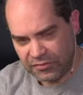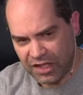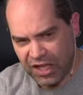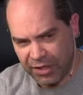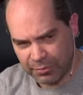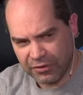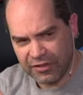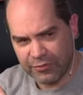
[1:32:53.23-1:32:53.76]

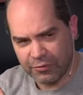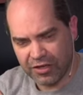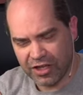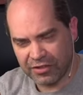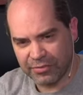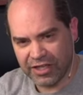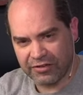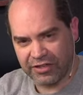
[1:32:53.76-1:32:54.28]
I believe it will
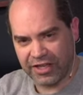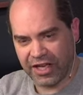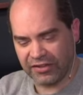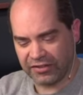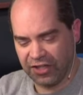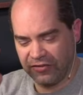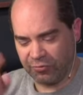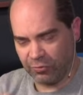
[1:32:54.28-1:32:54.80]
automatically
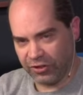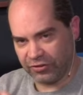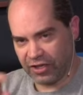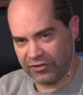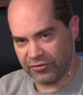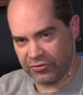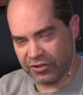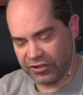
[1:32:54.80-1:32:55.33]
cascade from one
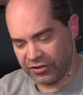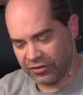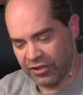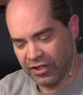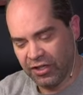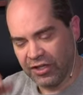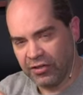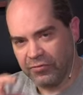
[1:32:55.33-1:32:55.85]
drive to another
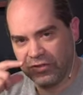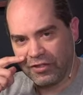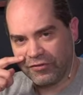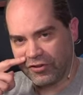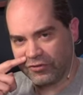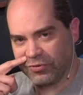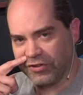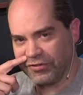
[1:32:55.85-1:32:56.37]
when the
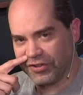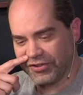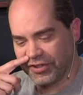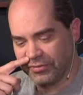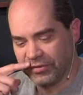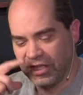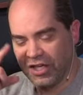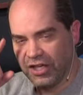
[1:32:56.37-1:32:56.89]
first one fills
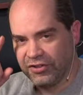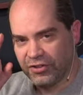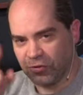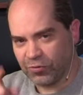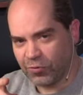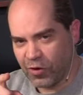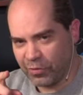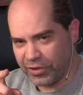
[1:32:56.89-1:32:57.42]
up.
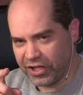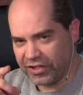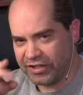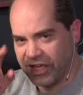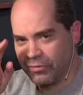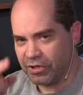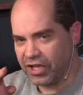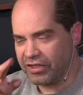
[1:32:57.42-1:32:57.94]
Don't quote me on
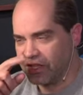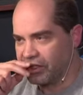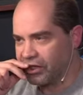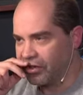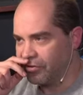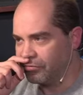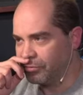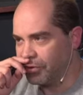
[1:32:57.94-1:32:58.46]
that, but I think
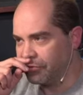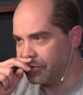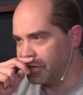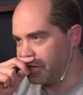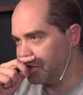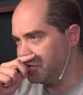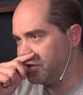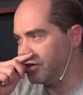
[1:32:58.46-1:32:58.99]
I remember
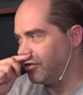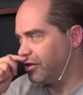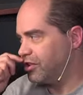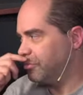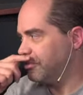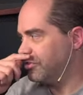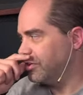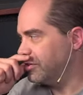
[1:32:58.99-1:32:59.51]
hearing
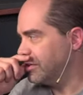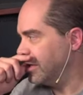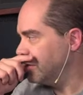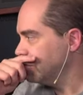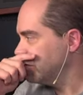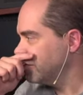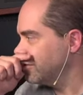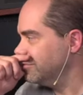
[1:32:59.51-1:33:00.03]
them say
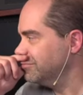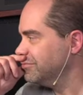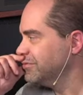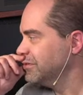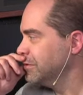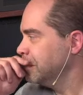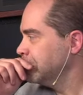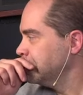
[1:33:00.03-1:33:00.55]
that. So,
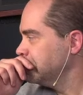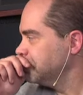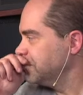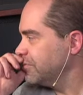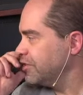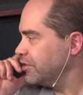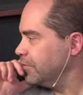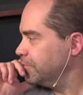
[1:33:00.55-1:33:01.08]

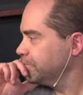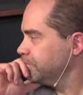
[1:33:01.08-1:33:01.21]
so.